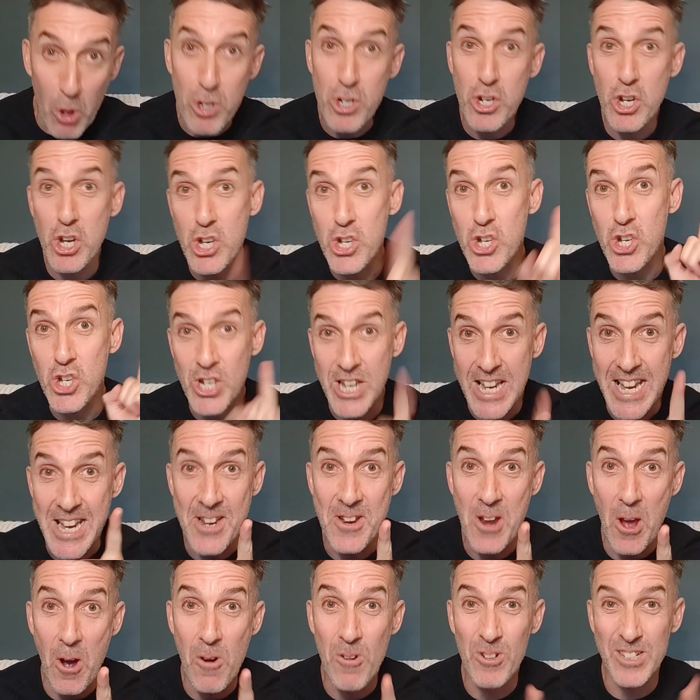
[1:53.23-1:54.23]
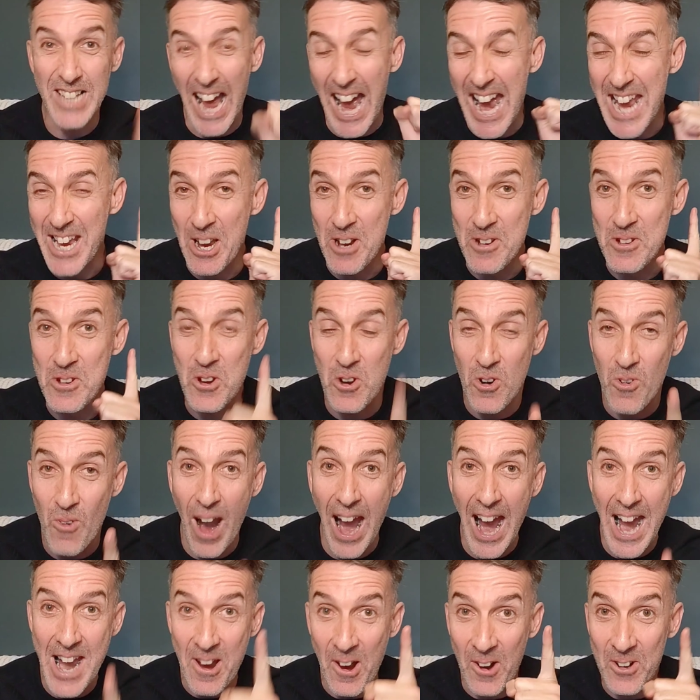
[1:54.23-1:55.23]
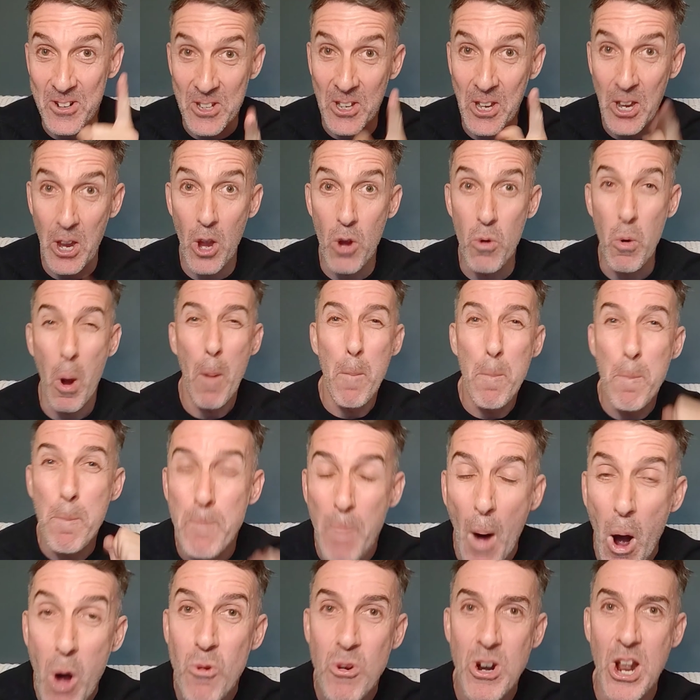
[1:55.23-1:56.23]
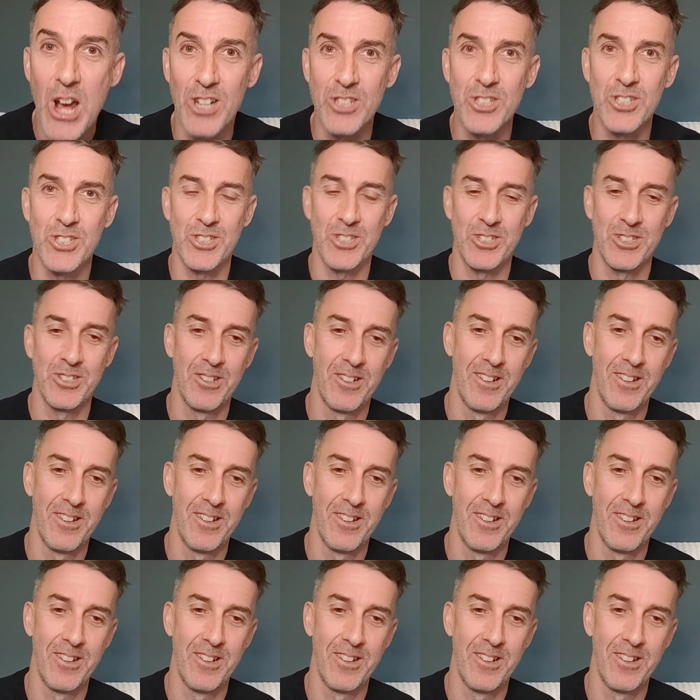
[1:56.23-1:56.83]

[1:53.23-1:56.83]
she knows I can cry on cue. Bonus!